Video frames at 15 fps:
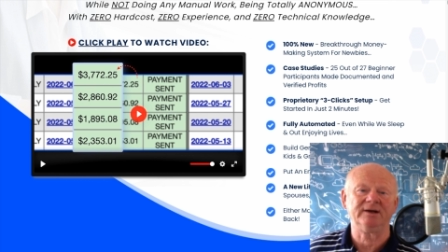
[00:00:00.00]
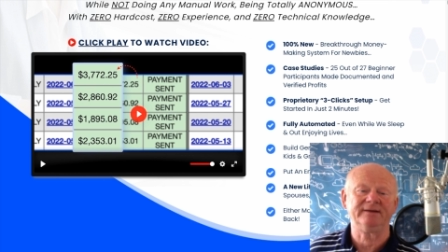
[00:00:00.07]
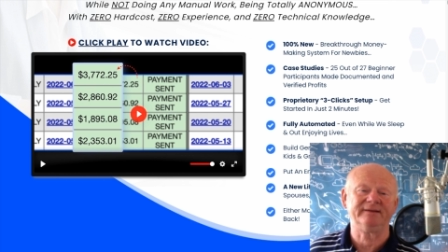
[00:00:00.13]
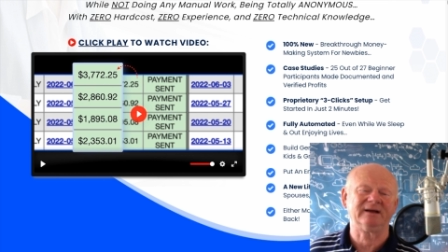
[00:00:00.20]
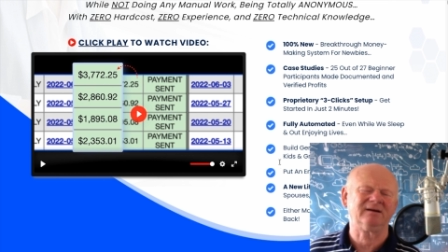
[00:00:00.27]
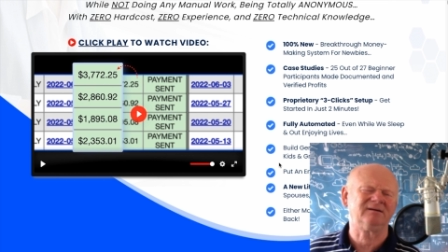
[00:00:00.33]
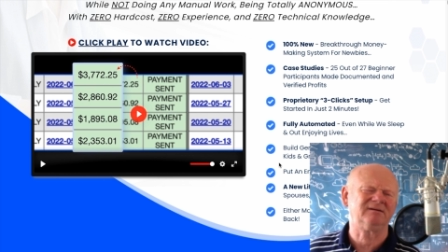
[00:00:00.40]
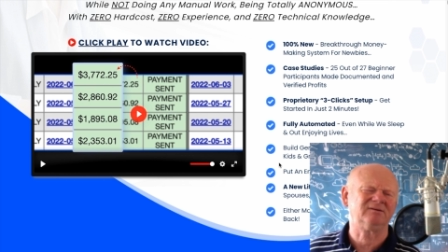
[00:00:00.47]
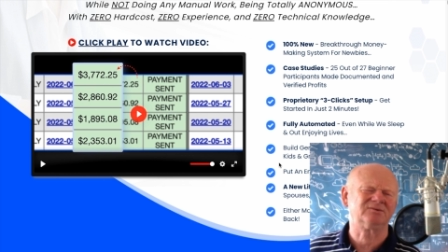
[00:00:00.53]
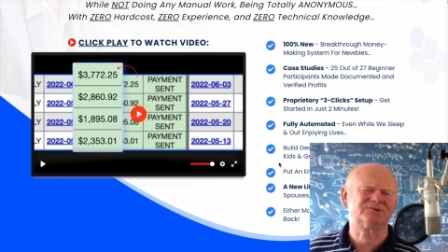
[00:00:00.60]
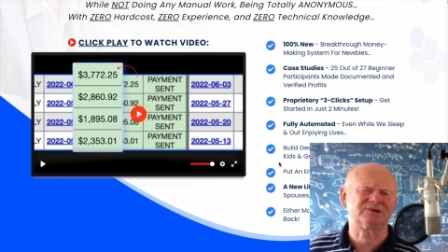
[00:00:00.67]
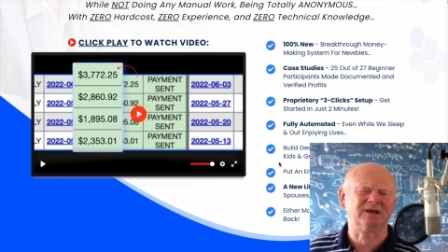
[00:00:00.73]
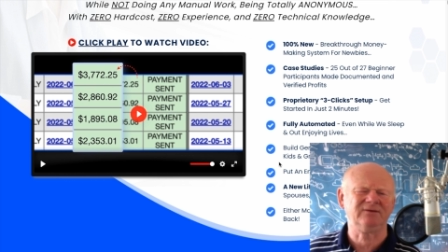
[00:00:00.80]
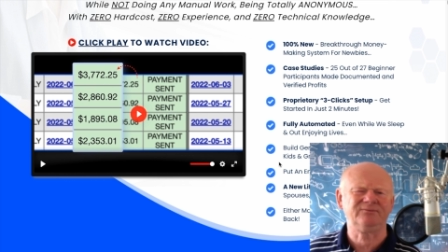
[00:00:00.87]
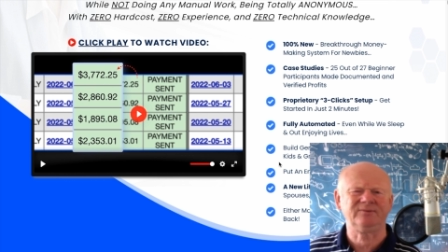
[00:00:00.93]
And they are Oh,
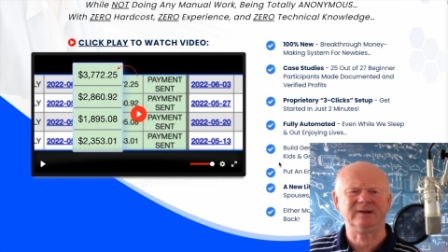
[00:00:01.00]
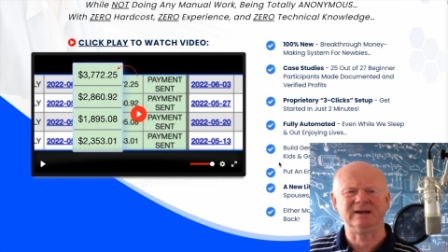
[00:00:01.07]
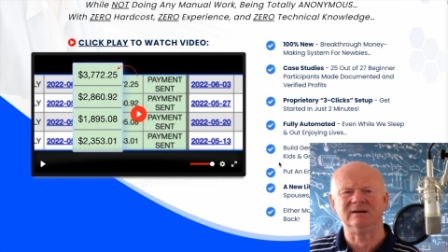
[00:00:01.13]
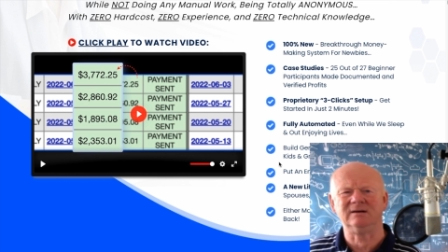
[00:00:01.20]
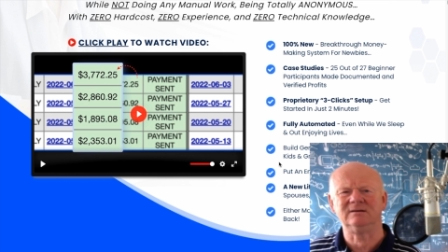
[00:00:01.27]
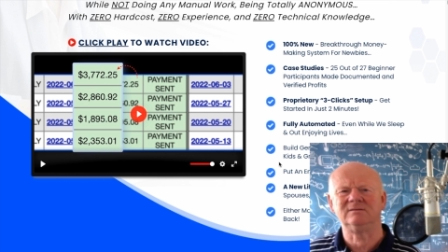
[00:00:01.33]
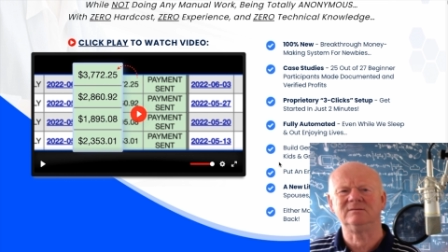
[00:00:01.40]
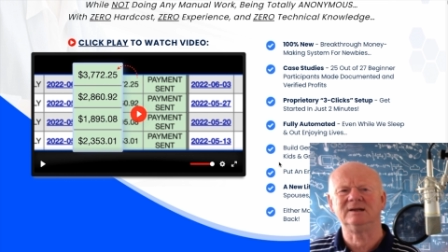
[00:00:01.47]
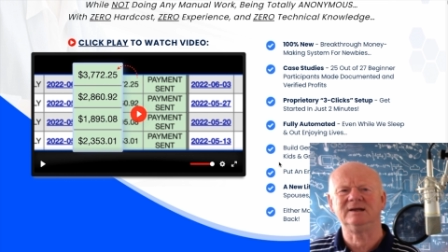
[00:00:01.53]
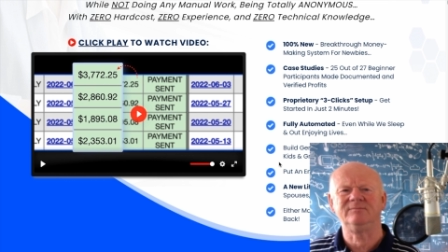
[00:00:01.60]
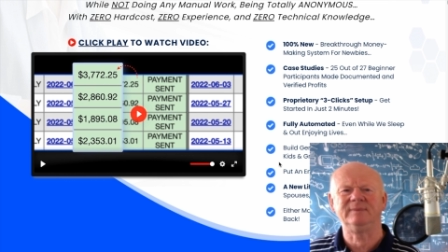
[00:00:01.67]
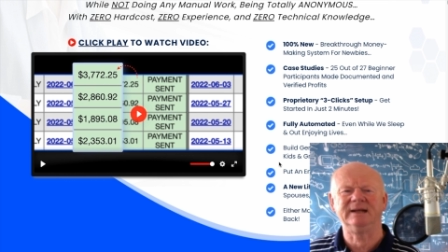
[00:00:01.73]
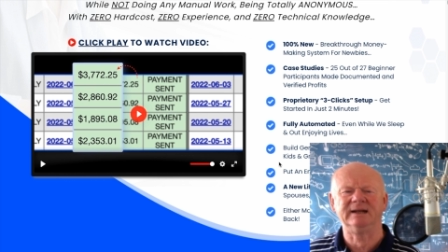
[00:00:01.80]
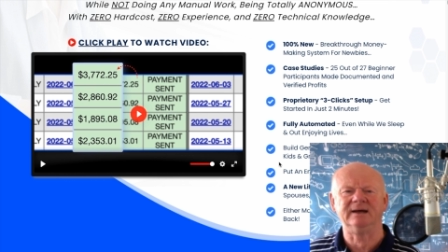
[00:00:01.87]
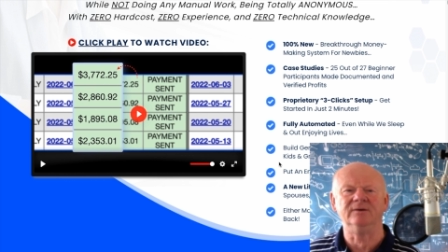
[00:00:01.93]
chief, you know, oh,
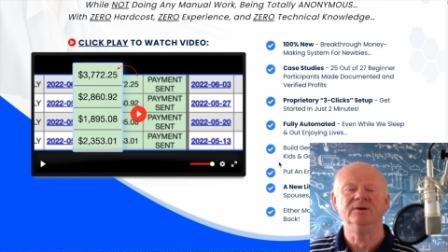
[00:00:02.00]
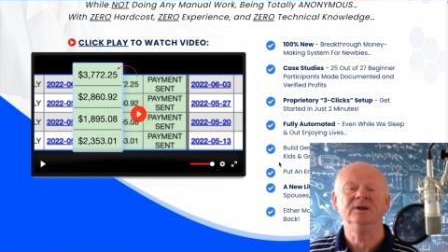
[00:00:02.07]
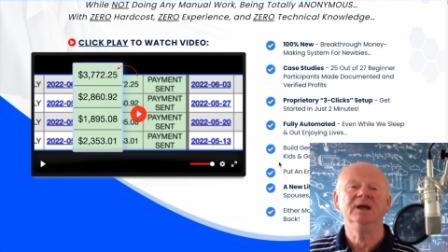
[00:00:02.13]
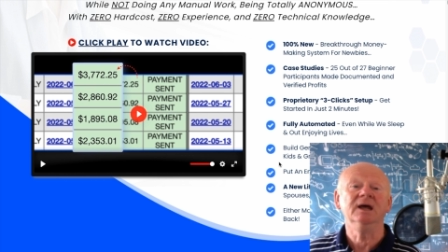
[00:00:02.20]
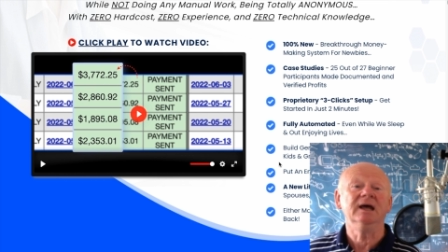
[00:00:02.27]
leave me alone.